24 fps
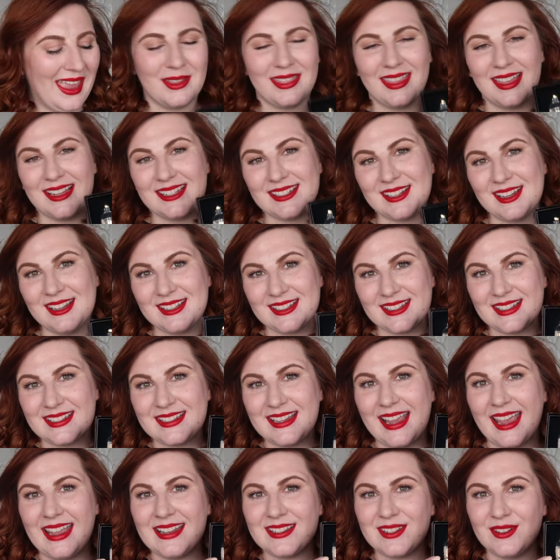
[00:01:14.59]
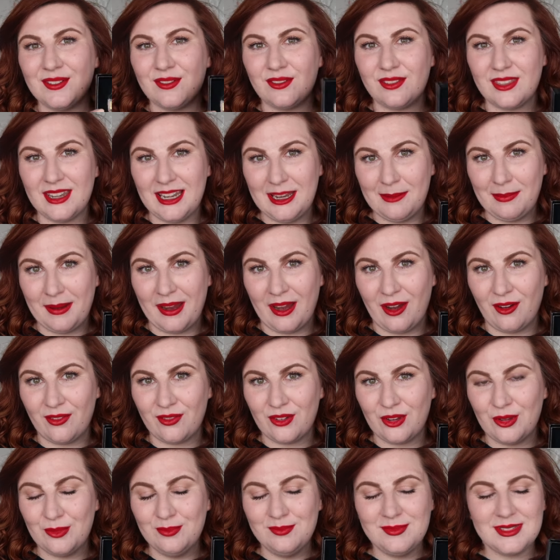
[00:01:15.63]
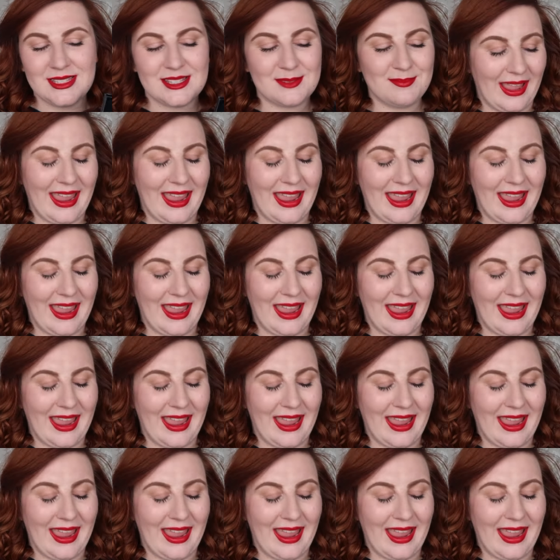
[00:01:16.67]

But this is a set of three perfumes.